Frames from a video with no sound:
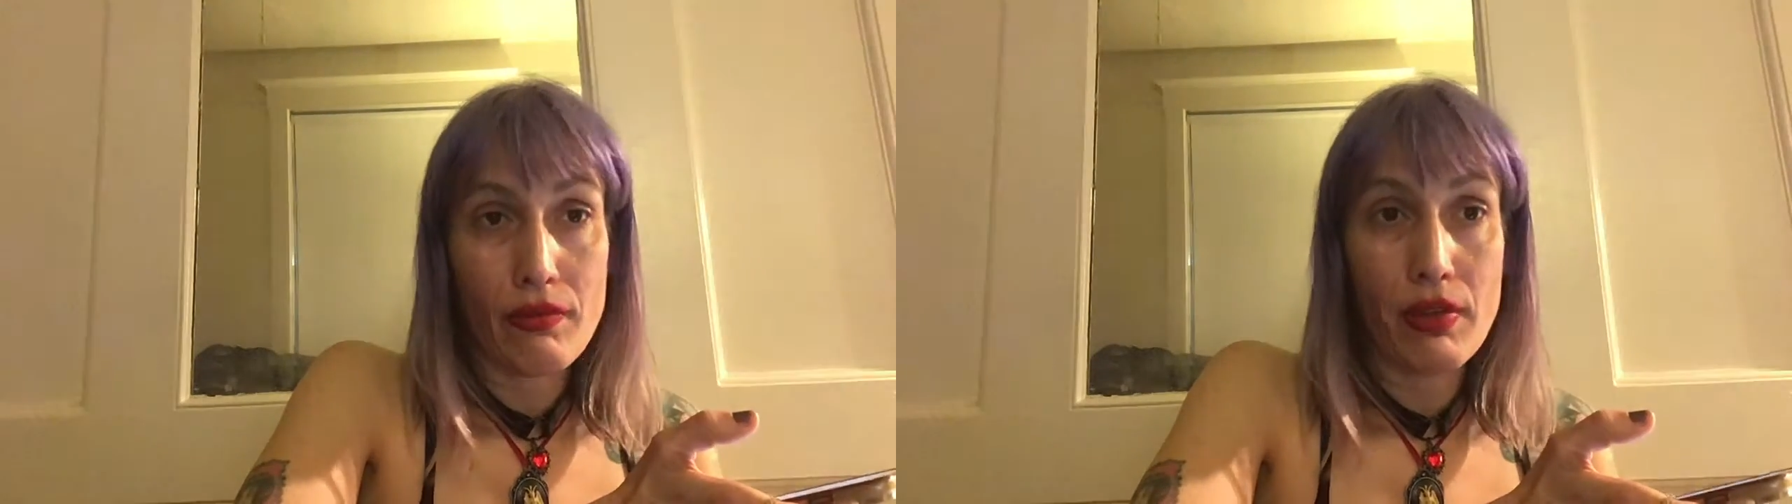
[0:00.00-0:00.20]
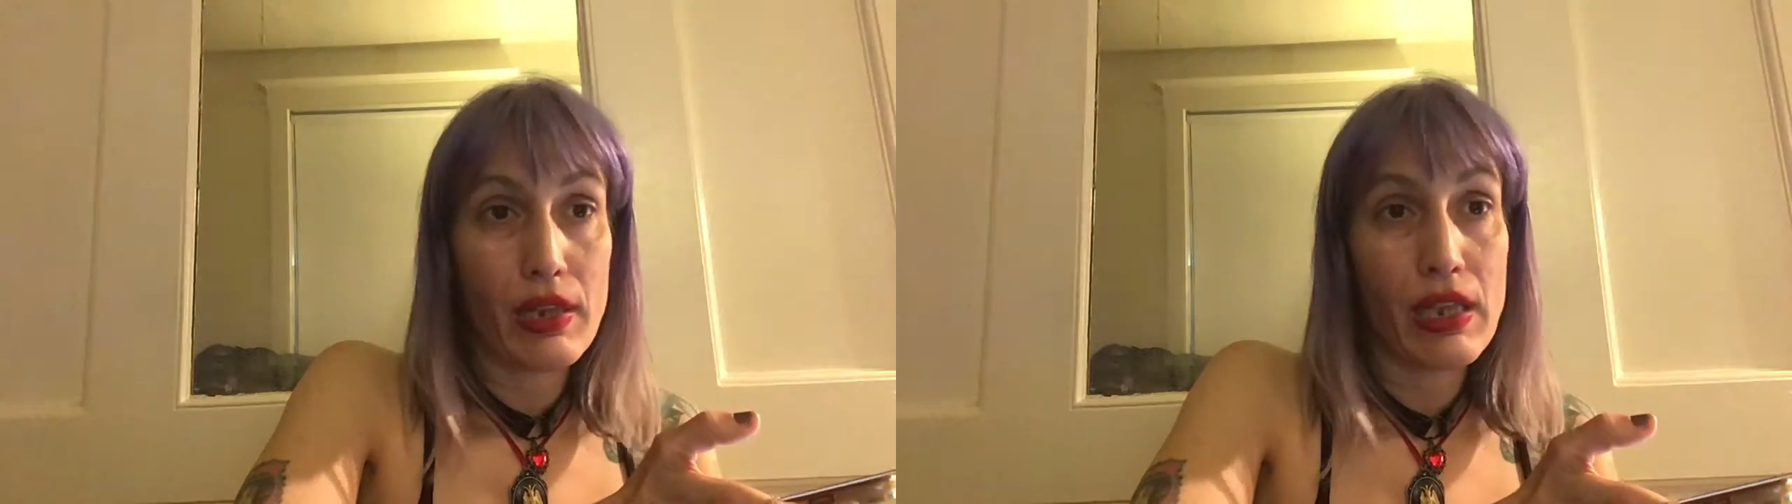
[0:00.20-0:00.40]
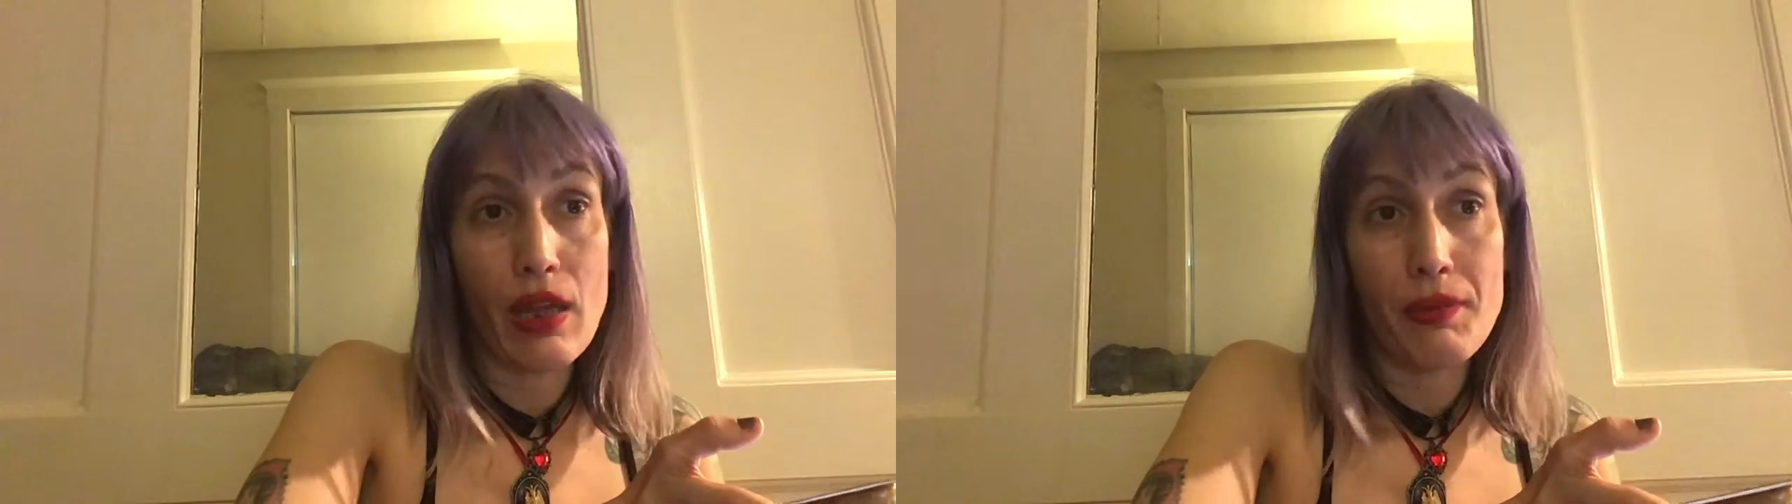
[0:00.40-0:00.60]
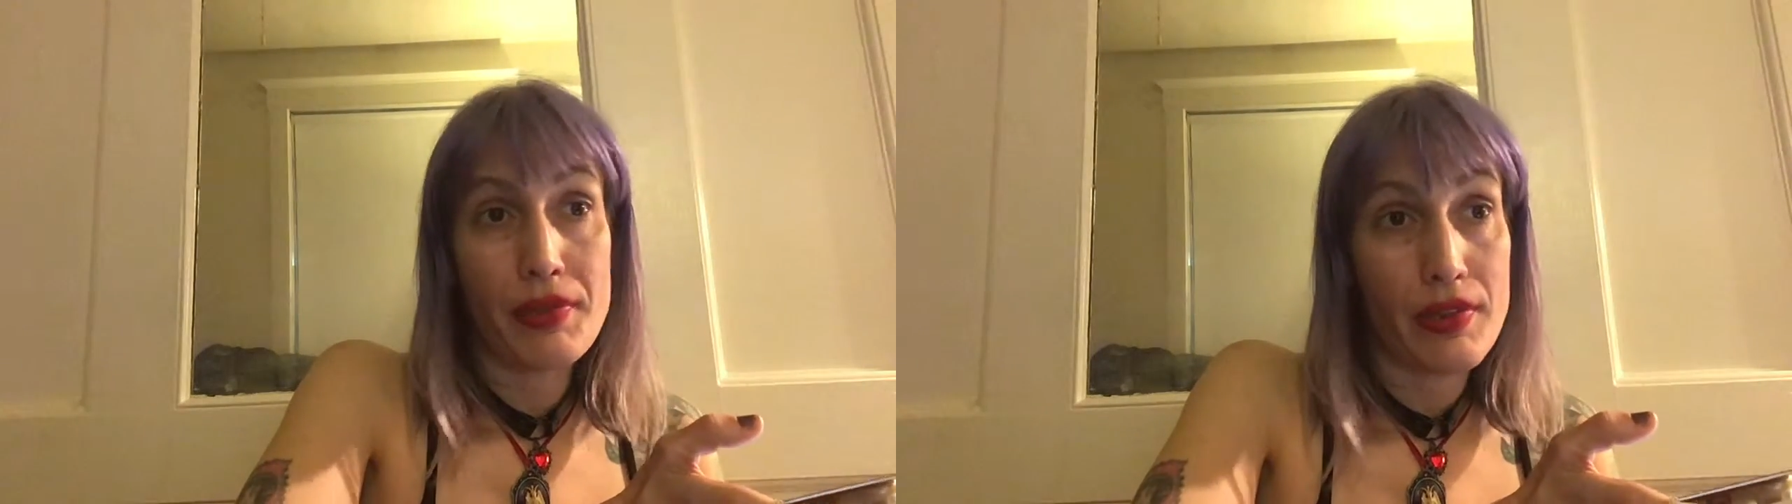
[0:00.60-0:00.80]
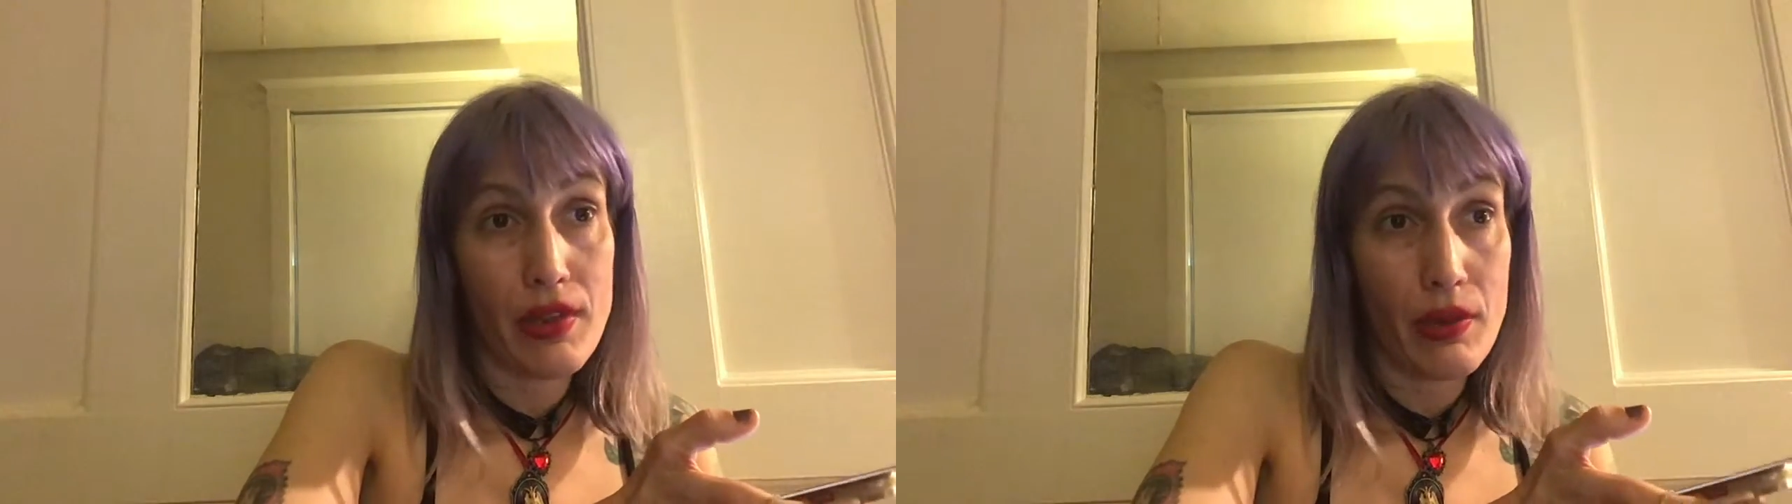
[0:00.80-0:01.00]
Relapse
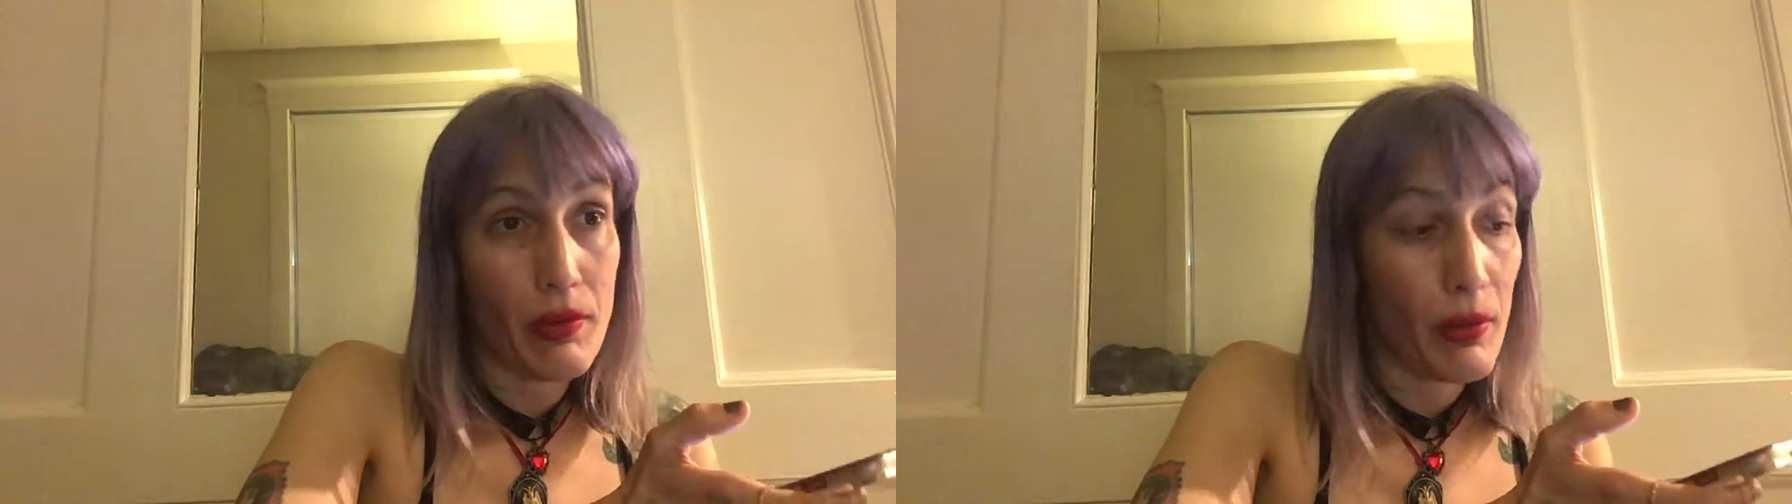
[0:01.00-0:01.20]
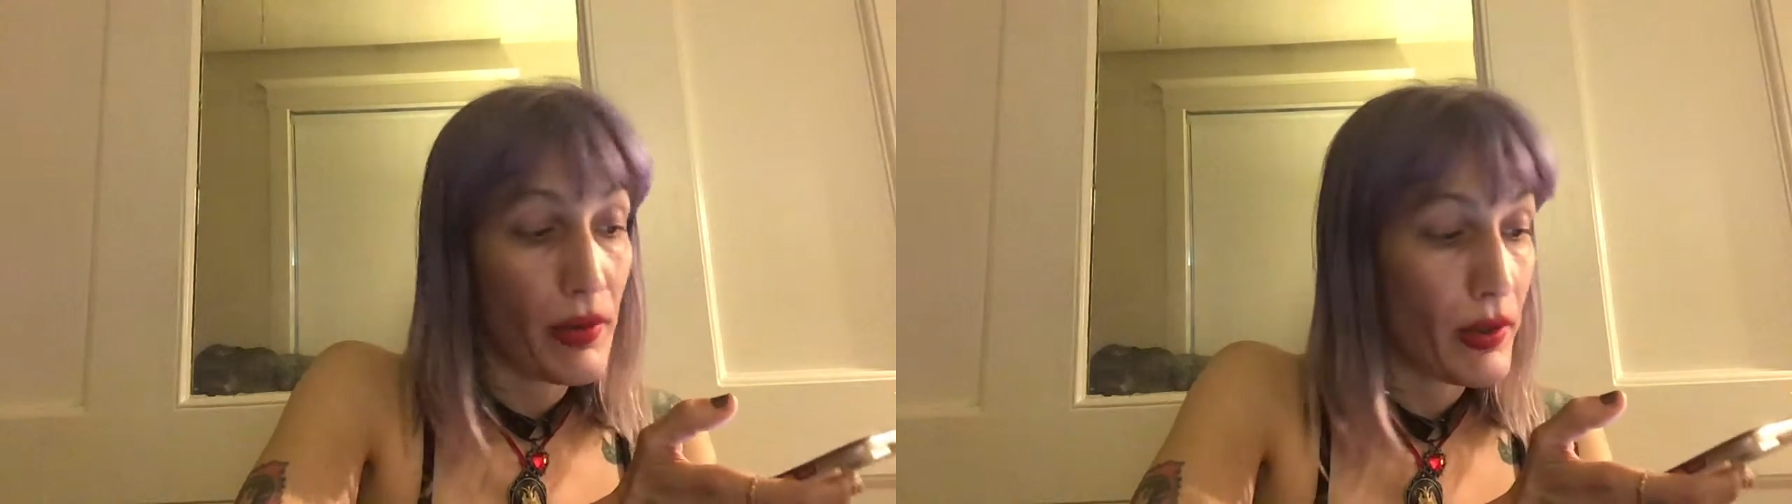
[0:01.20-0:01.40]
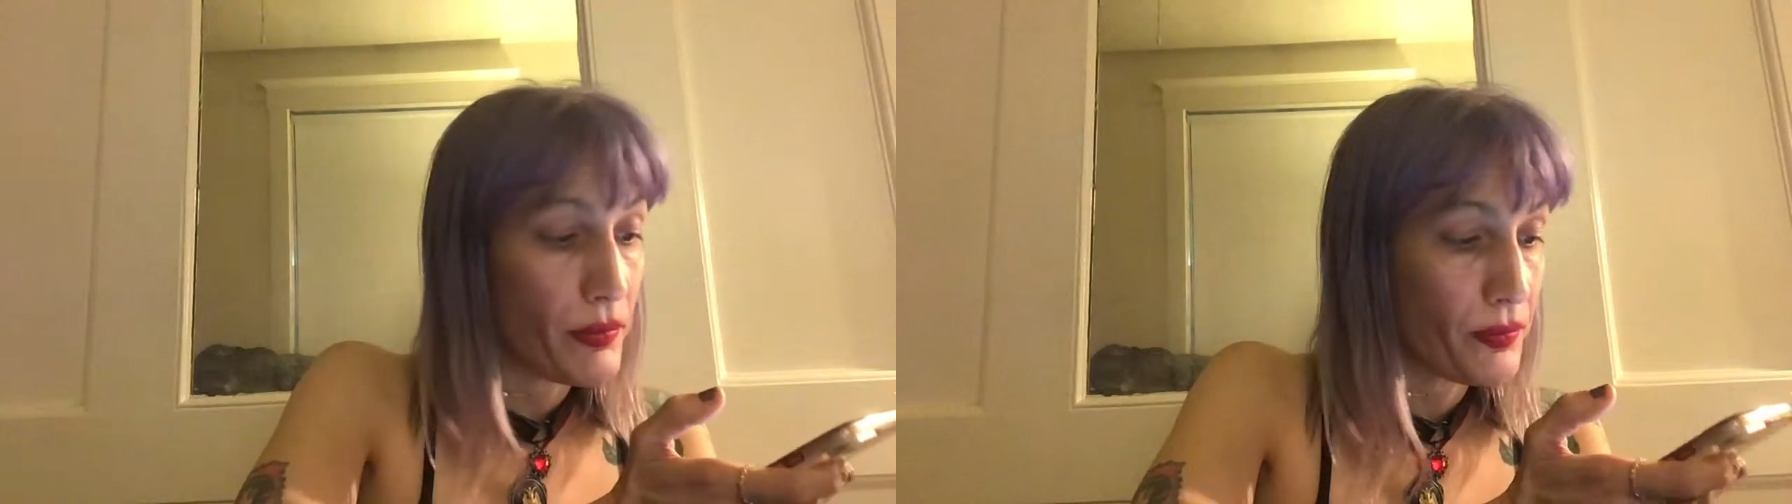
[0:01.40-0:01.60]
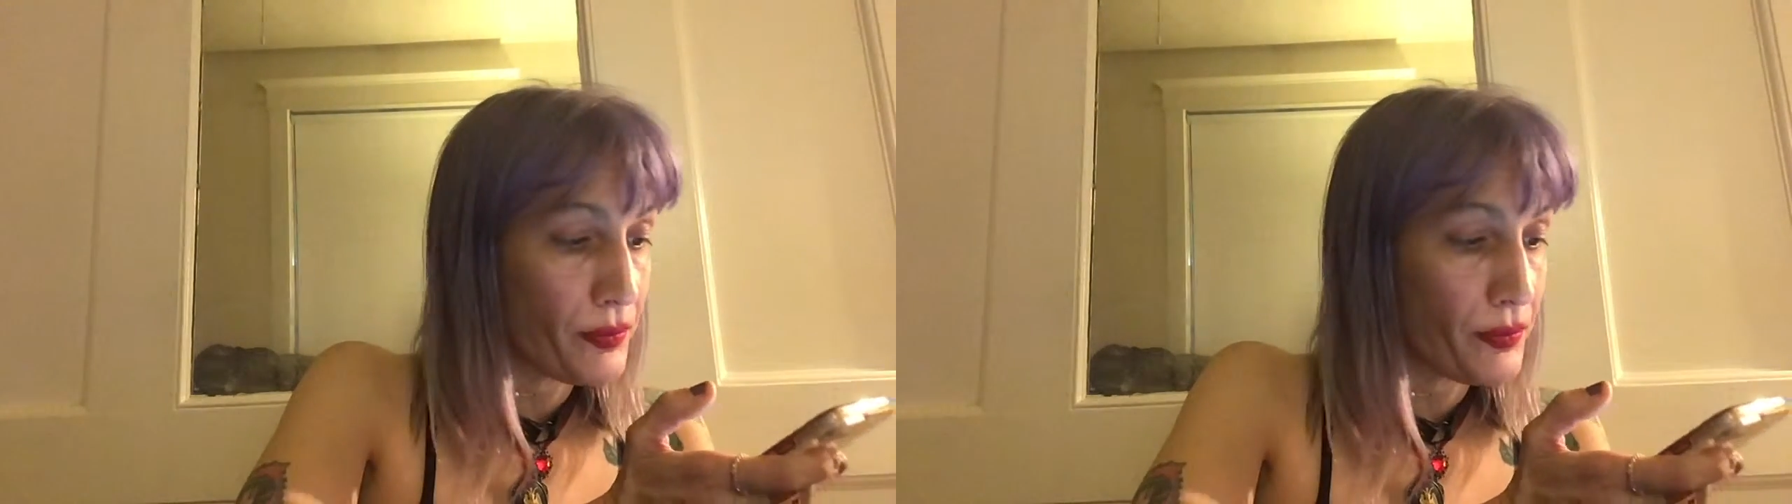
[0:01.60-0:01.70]
City, baby.